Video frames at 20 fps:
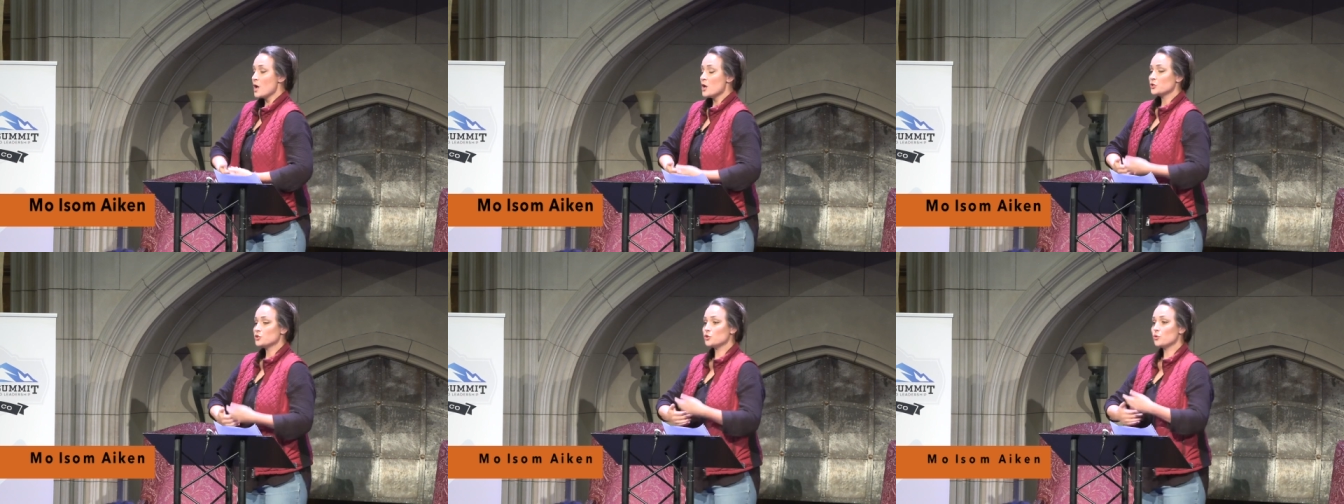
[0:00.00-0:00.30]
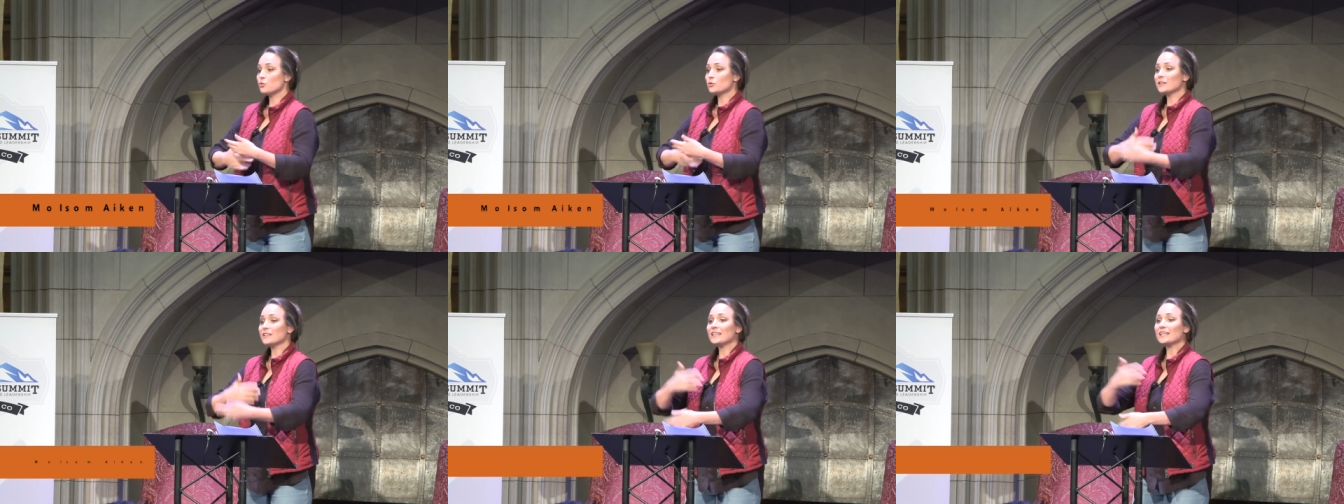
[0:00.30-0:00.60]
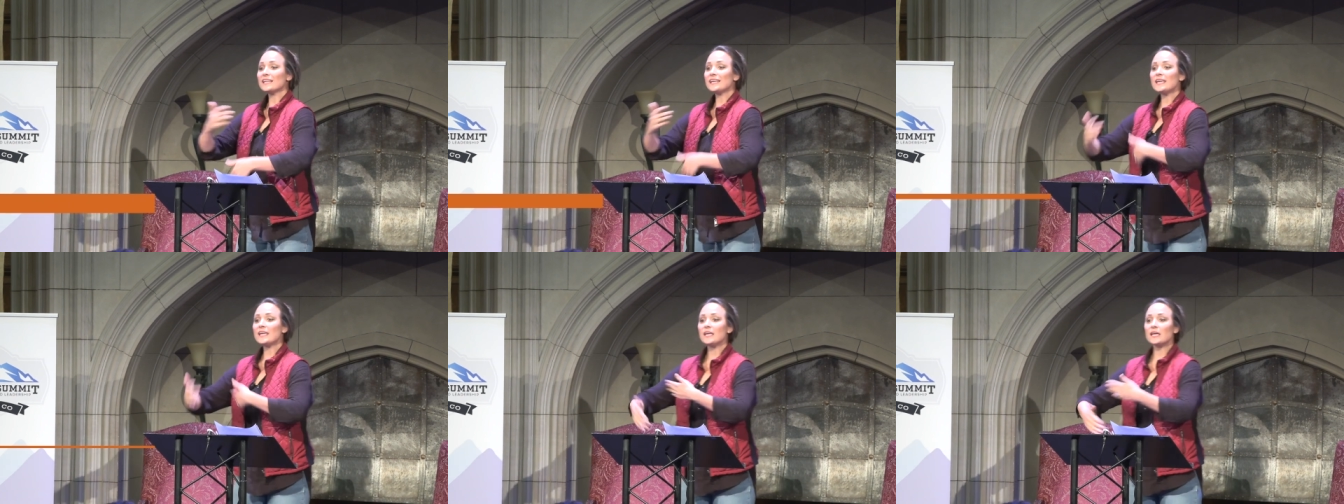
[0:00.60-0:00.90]
to
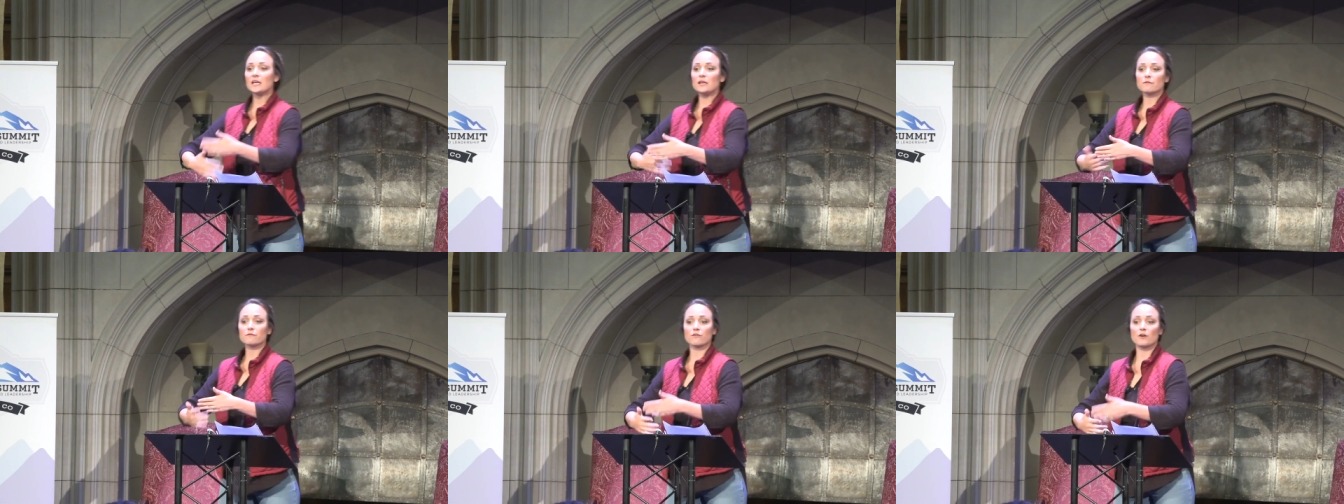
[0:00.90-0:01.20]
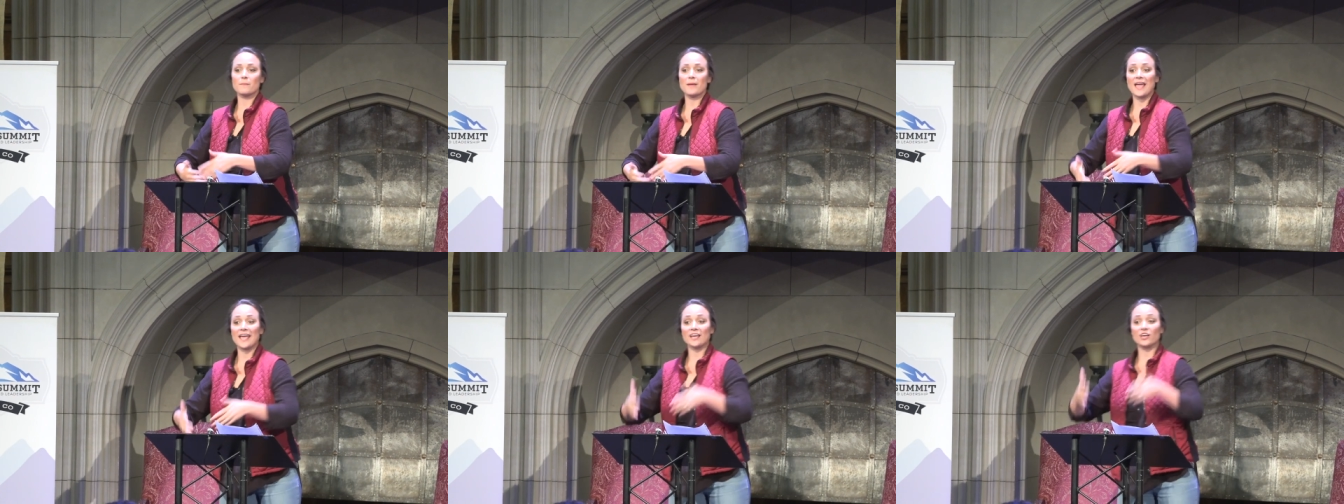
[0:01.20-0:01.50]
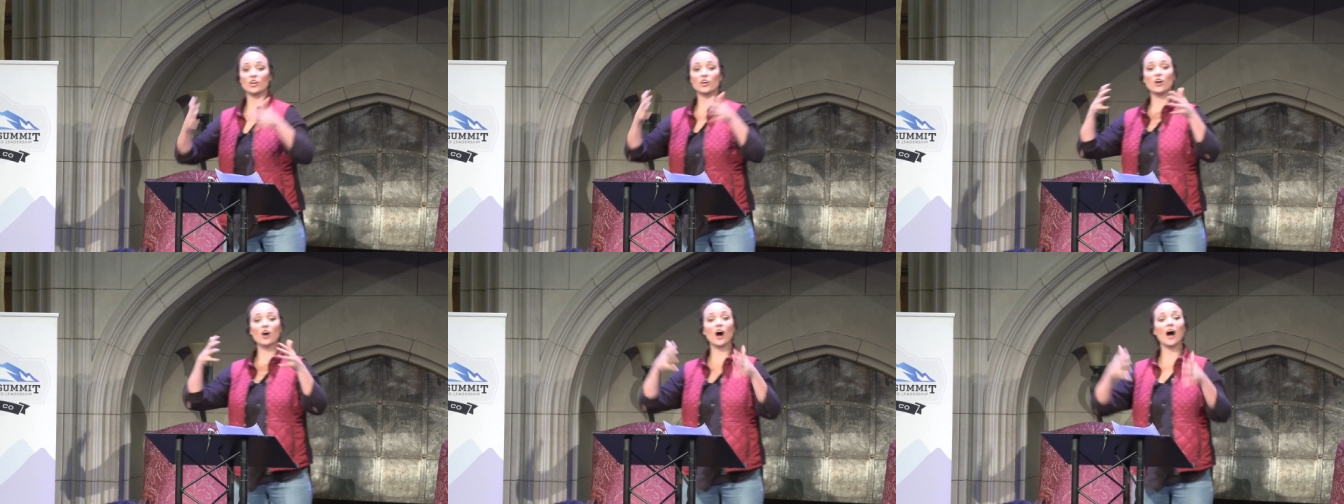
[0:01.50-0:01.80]
lead from a
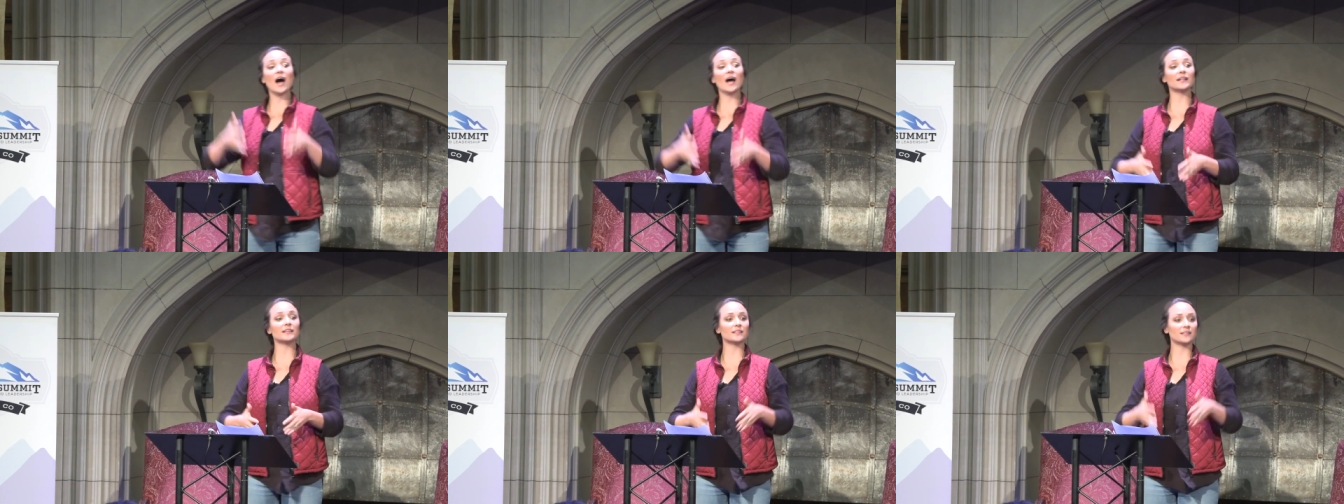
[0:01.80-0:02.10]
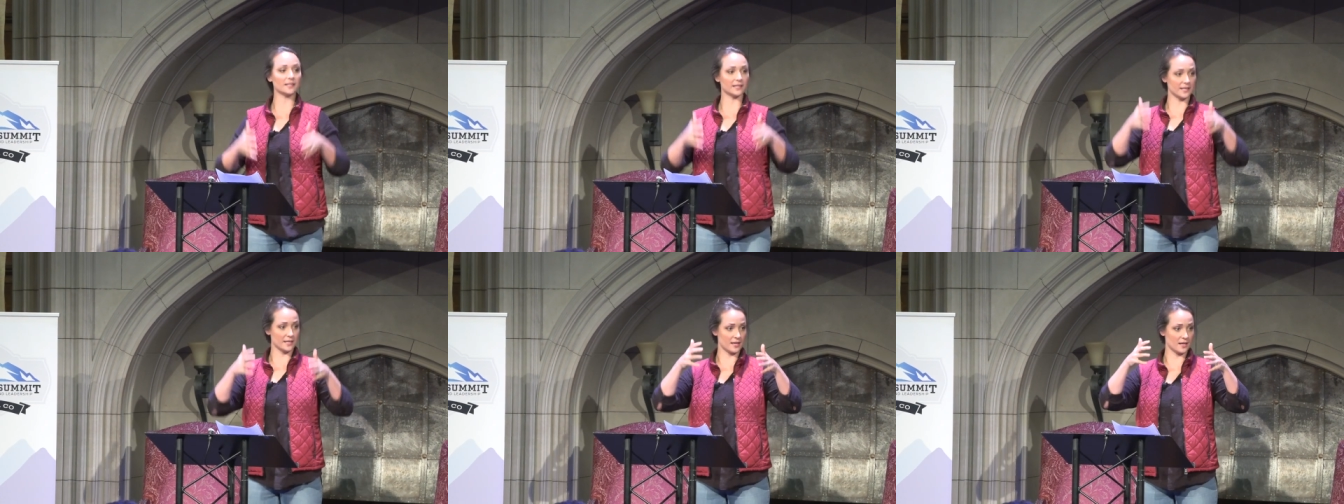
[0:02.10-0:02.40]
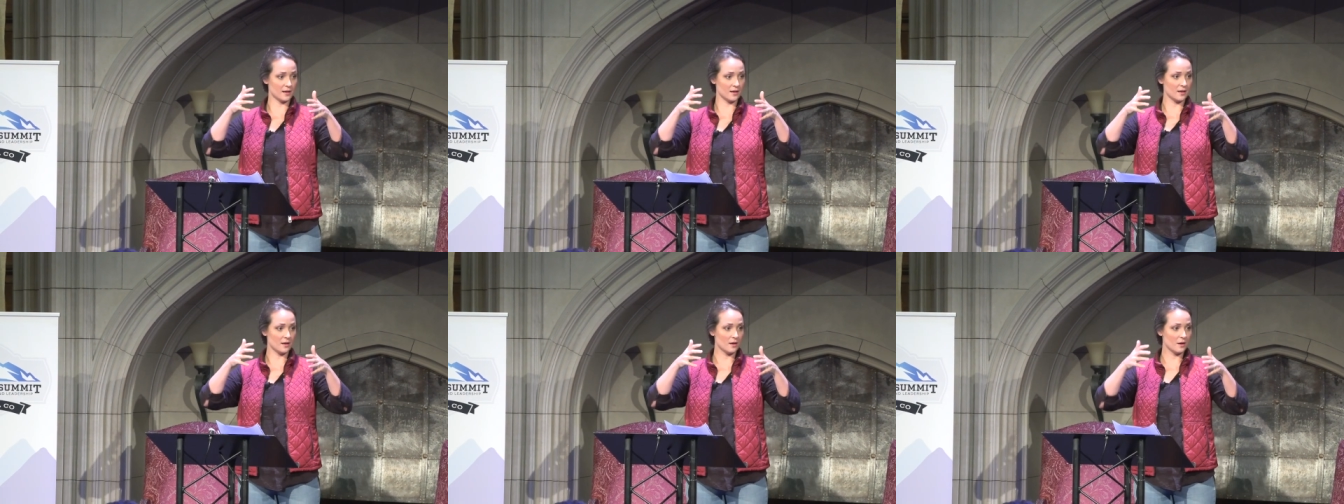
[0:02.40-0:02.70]

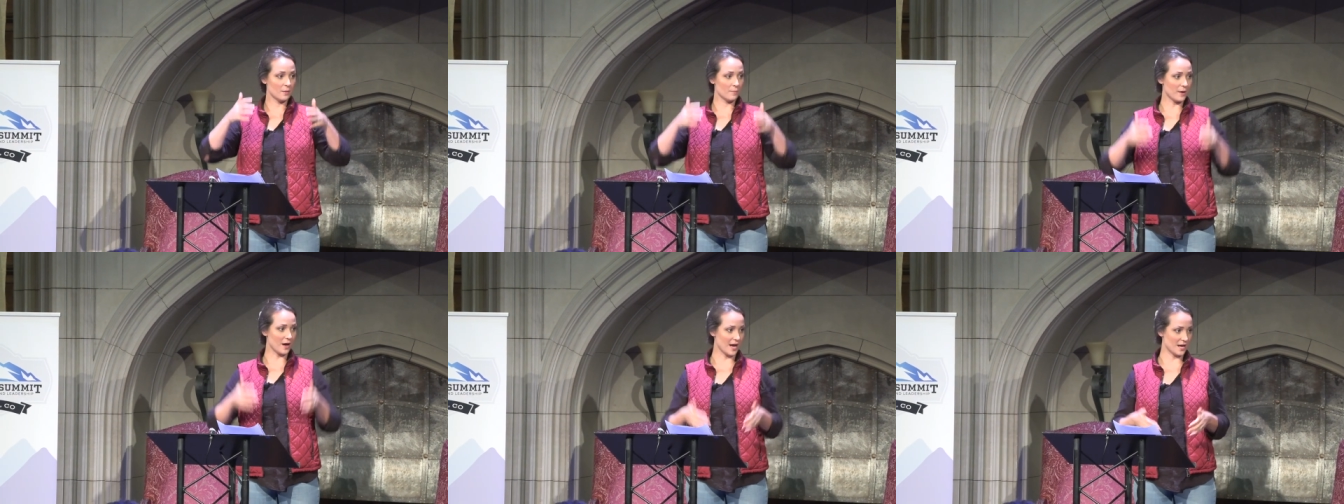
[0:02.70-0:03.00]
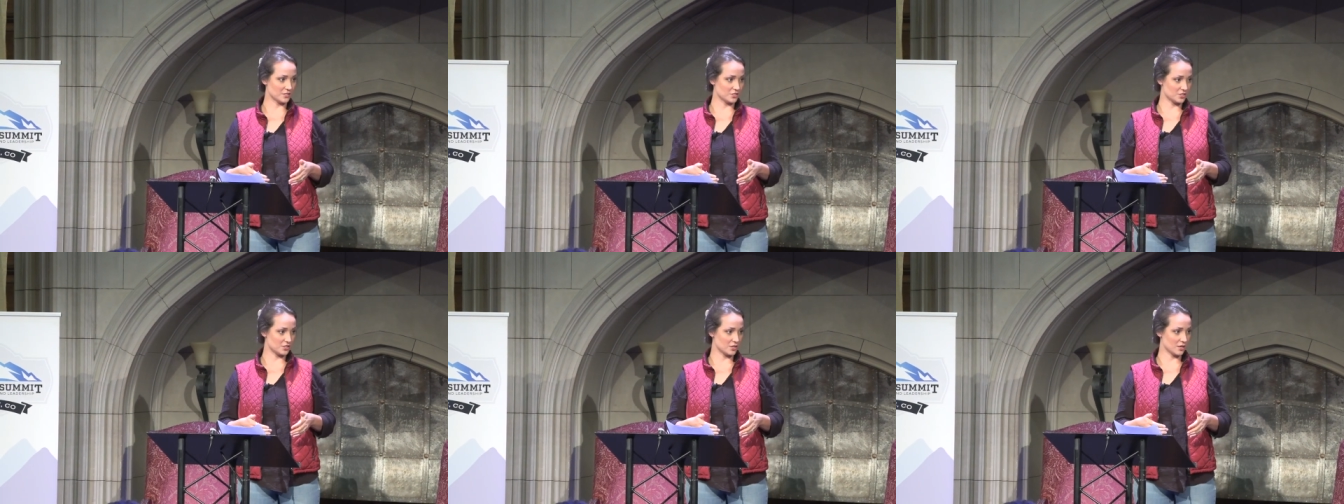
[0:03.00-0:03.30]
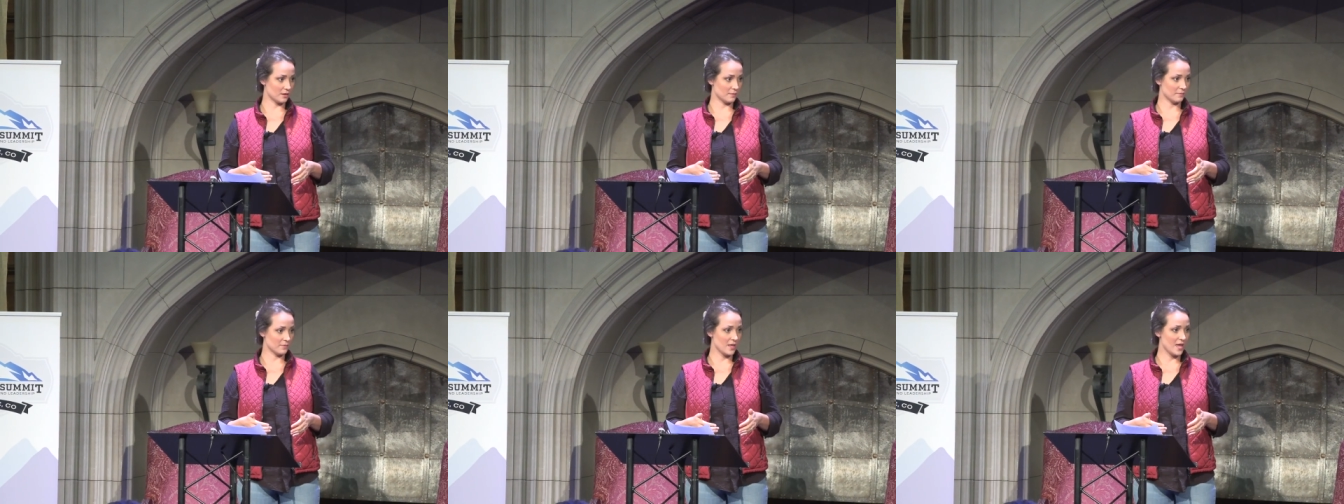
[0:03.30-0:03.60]
godly posture